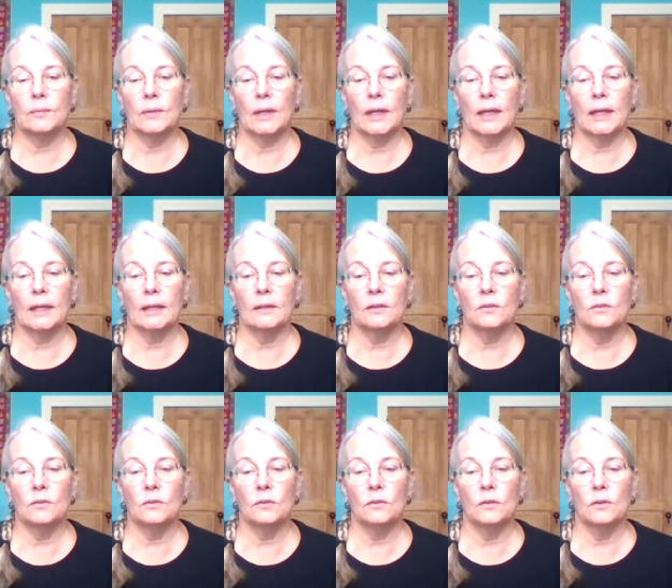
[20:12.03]

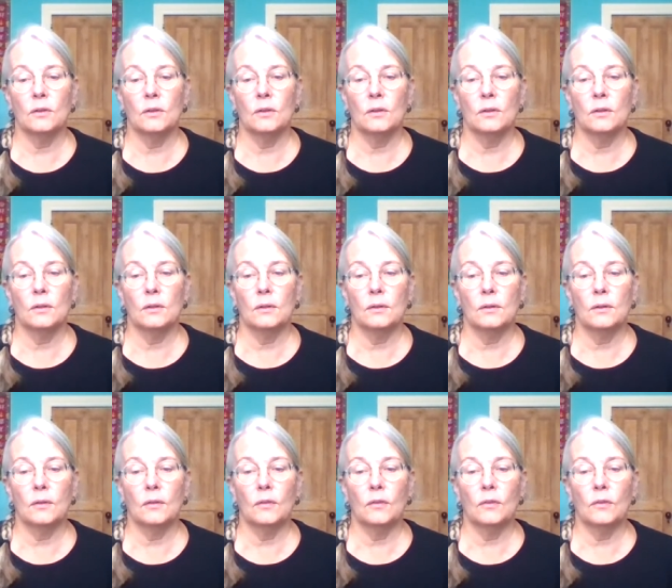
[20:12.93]
And
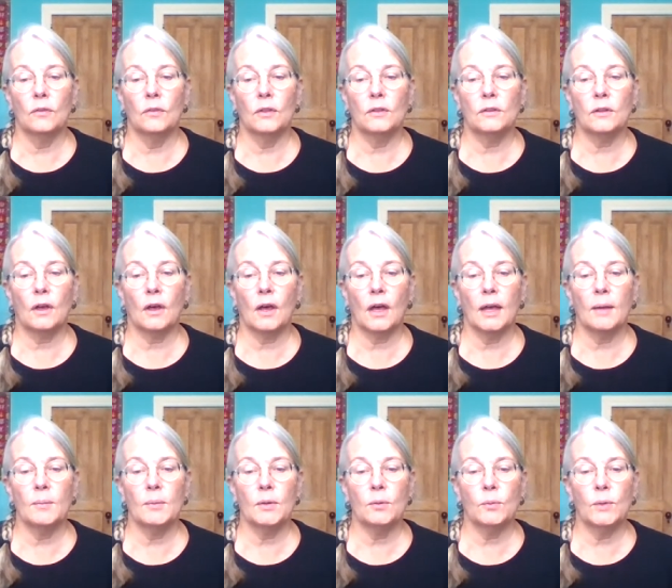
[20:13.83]
the
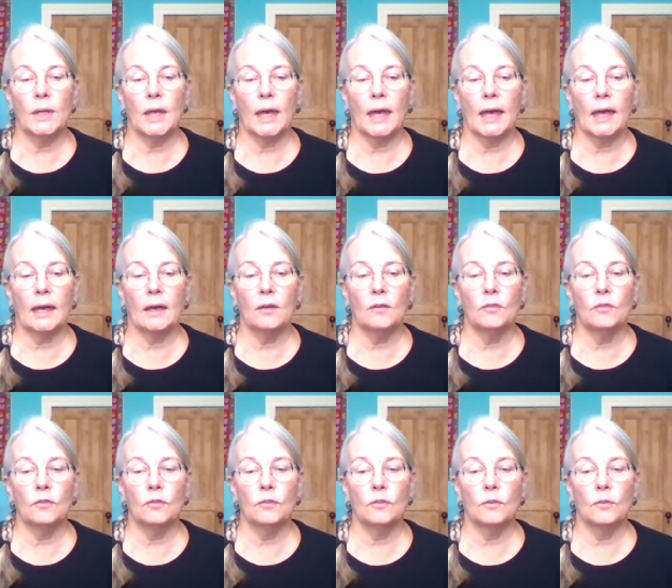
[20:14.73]
time that we have
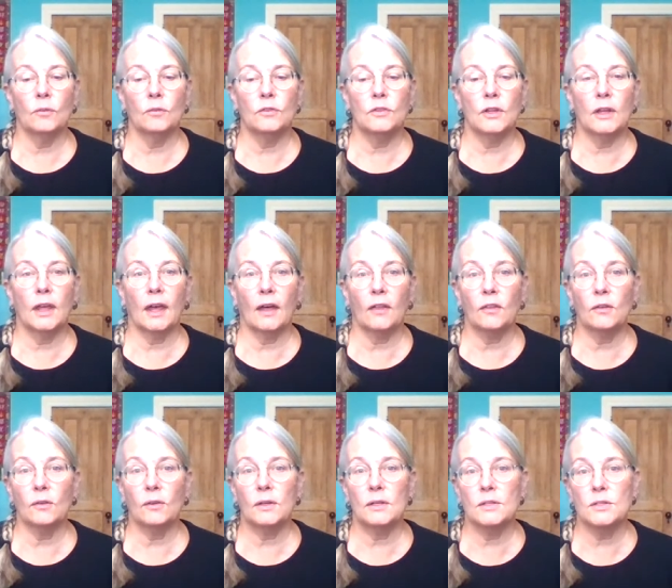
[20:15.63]

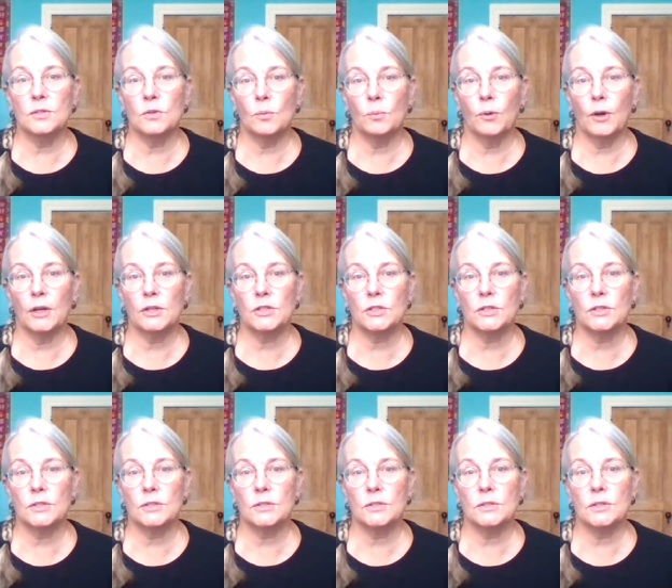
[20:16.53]
together is so
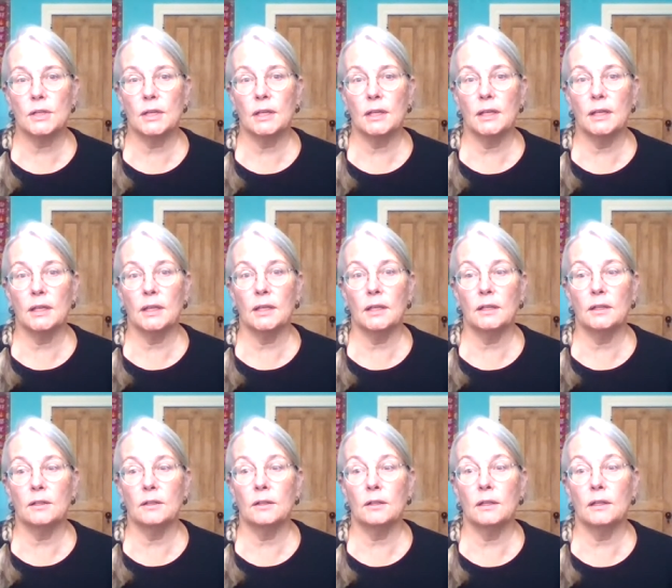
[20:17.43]
precious,
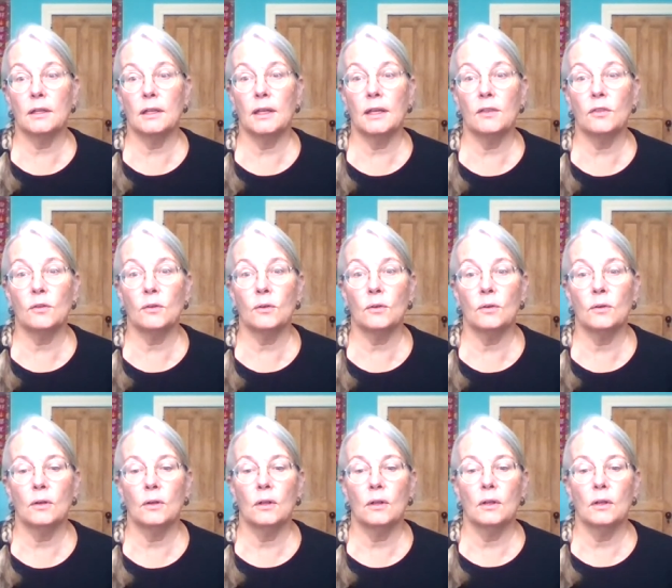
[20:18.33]
either
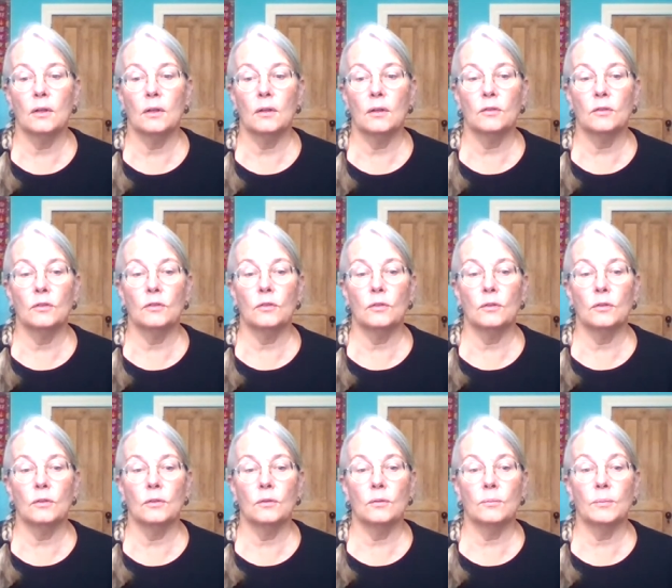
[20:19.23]

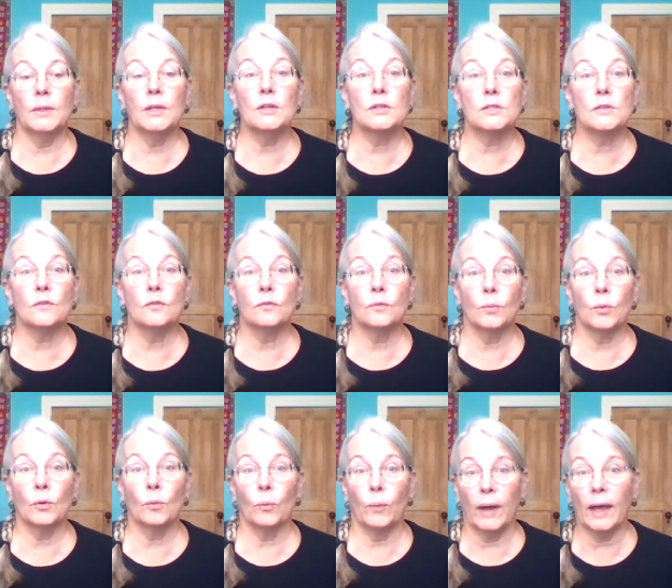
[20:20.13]
because of
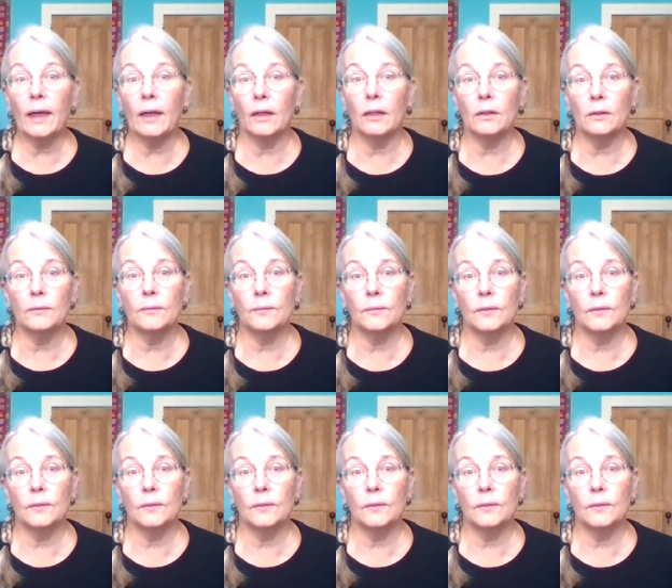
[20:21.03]
we're well,